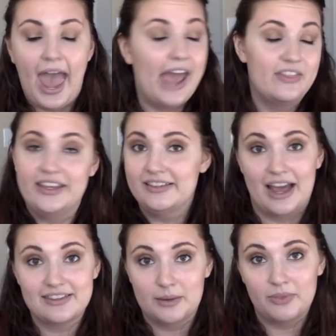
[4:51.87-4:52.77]
And the
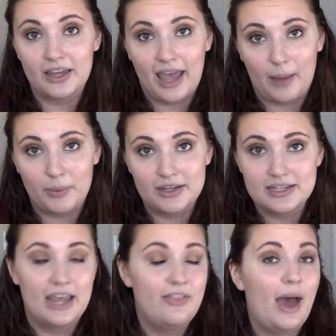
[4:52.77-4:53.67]
exact same thing
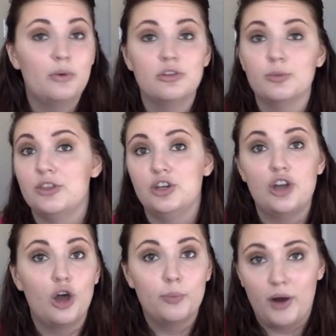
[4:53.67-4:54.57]
happened. And that was with
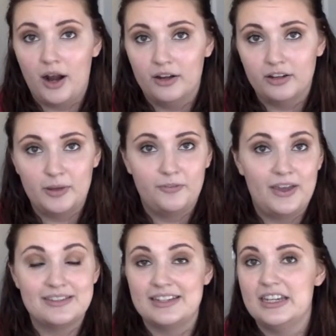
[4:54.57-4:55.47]
no product on my
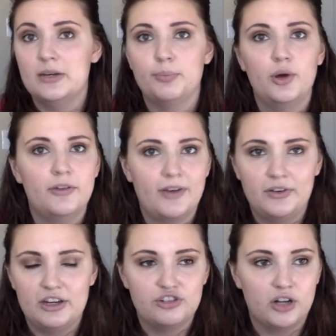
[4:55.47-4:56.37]
face. I didn't put
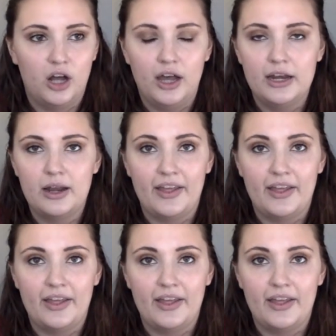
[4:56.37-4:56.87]
foundation on.